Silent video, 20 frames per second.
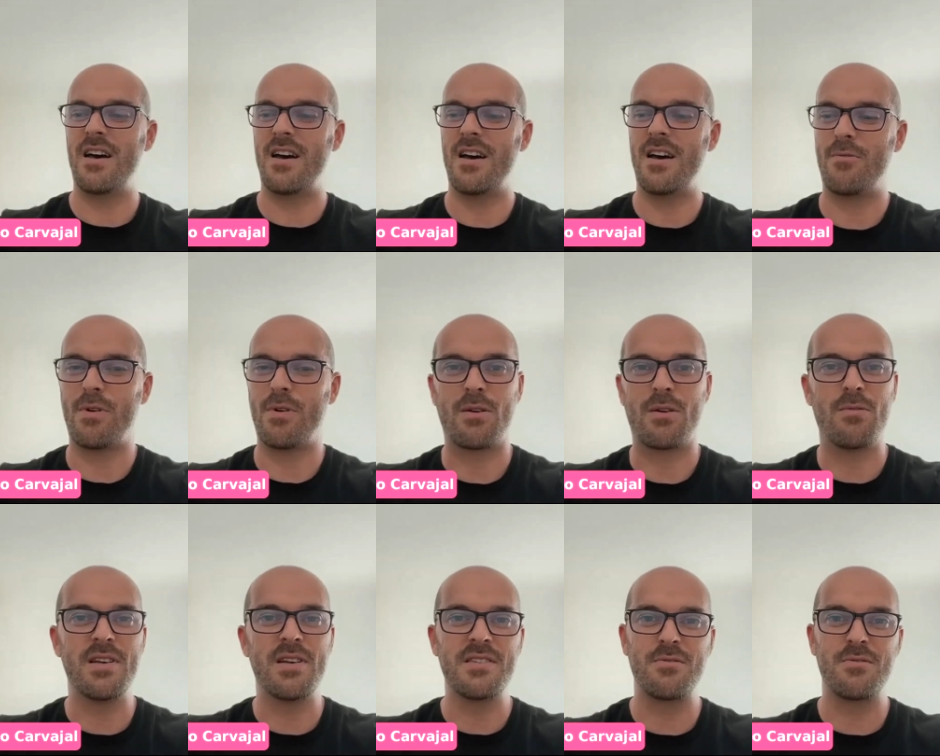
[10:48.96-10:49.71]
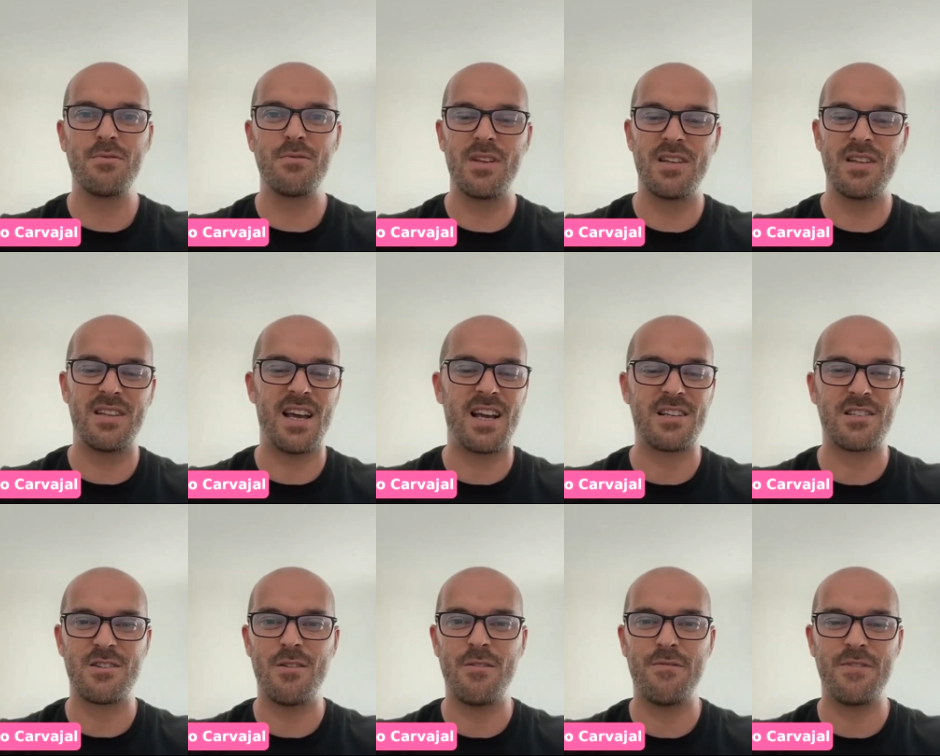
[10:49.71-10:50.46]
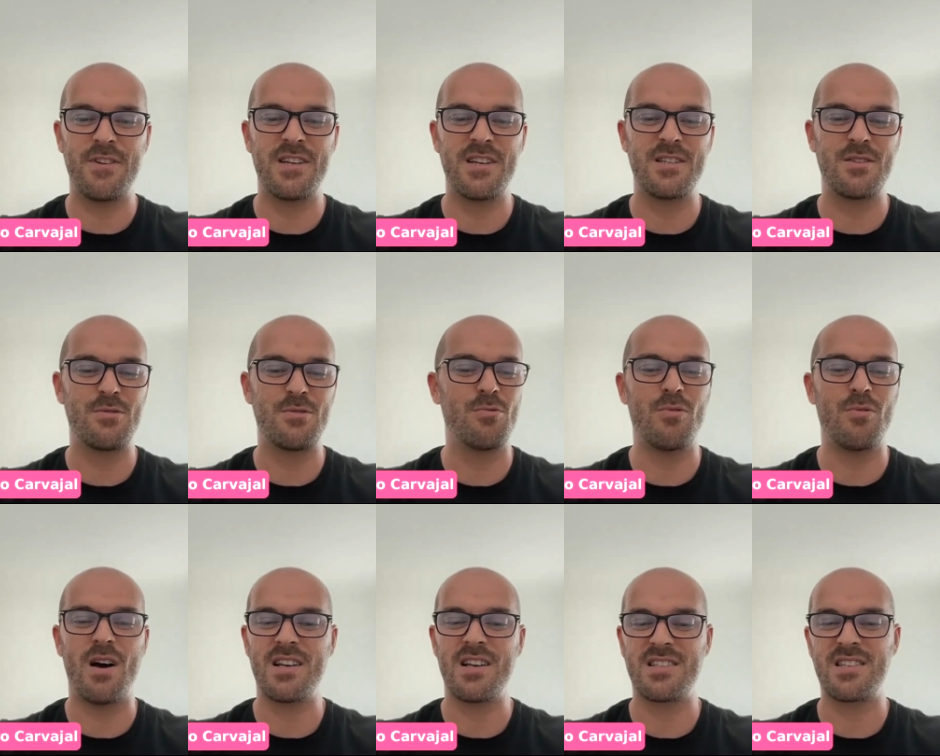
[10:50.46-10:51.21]
request to the tax office to
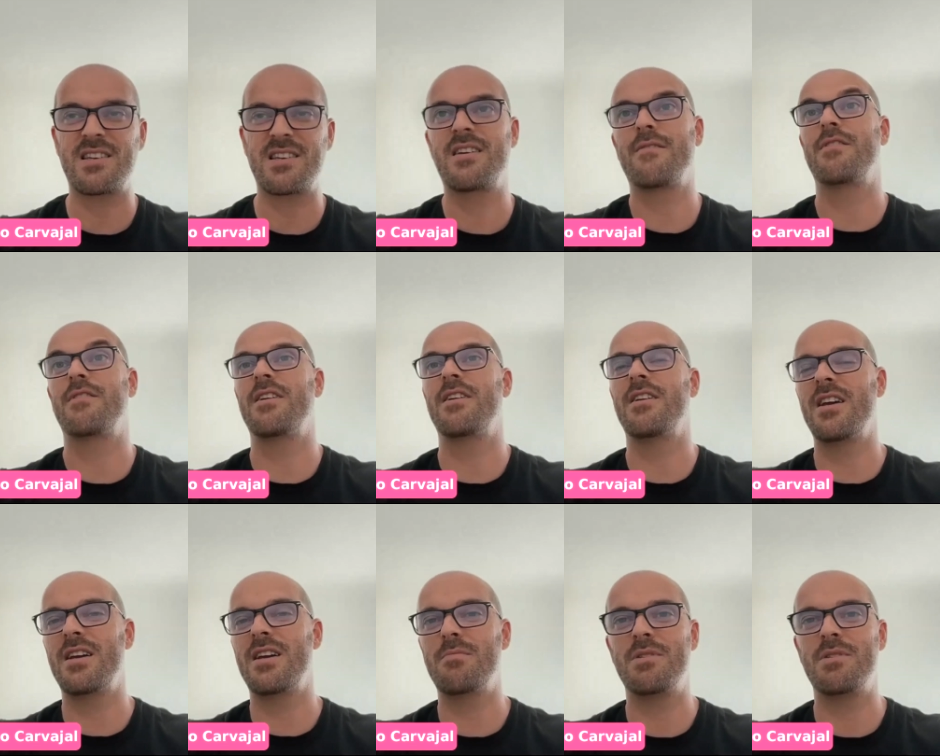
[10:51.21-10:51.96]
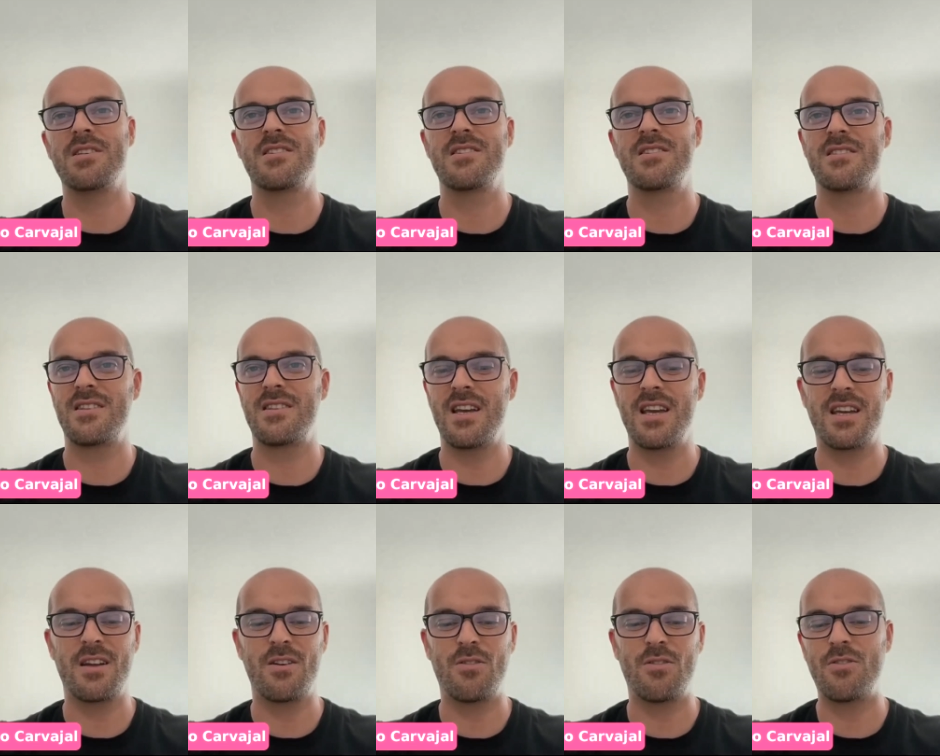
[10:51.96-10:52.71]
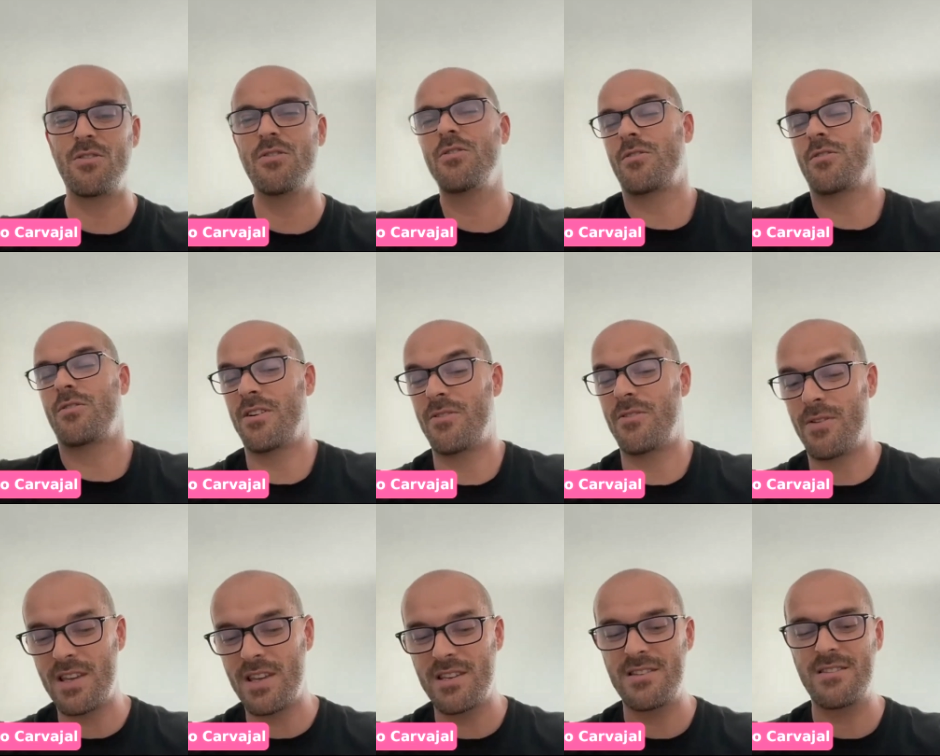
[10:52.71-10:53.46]
ask if the name is taken or not, or the
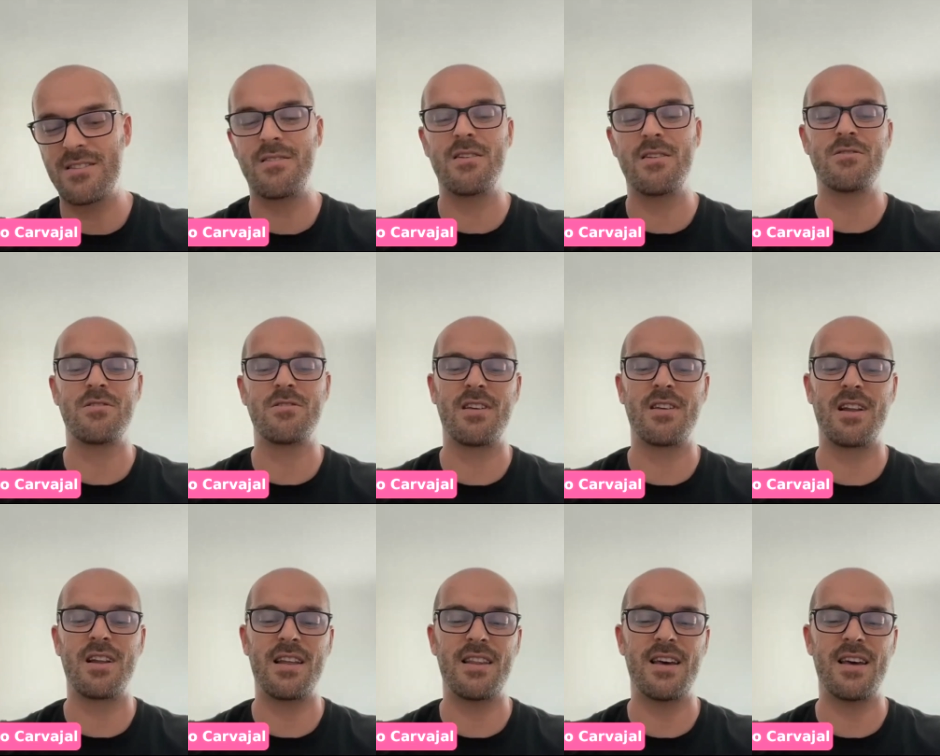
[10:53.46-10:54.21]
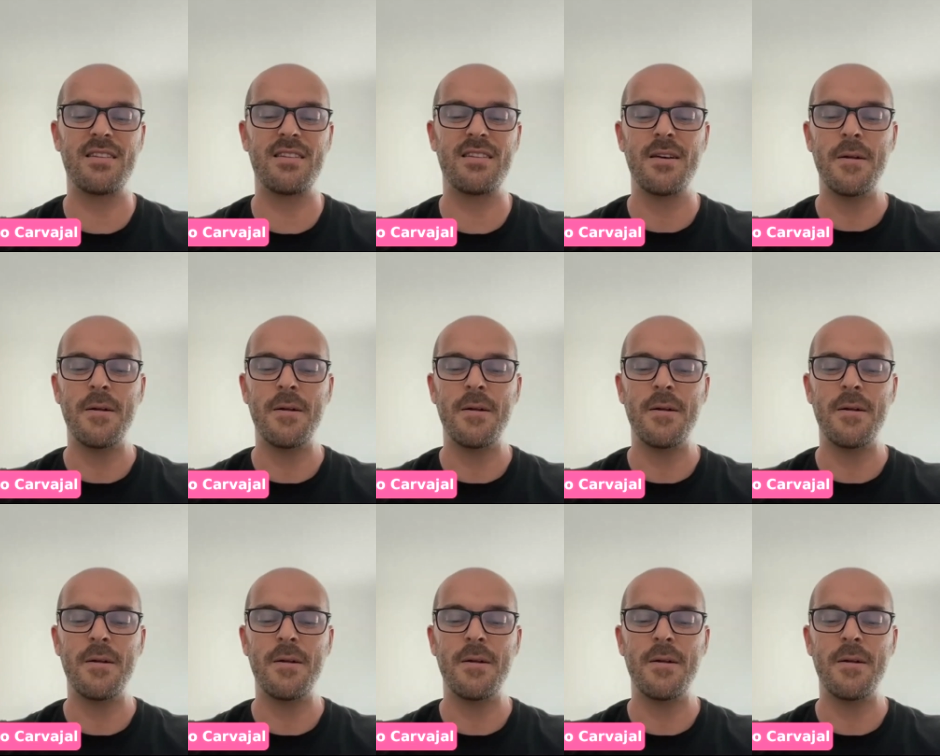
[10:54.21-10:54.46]
registry or something like that.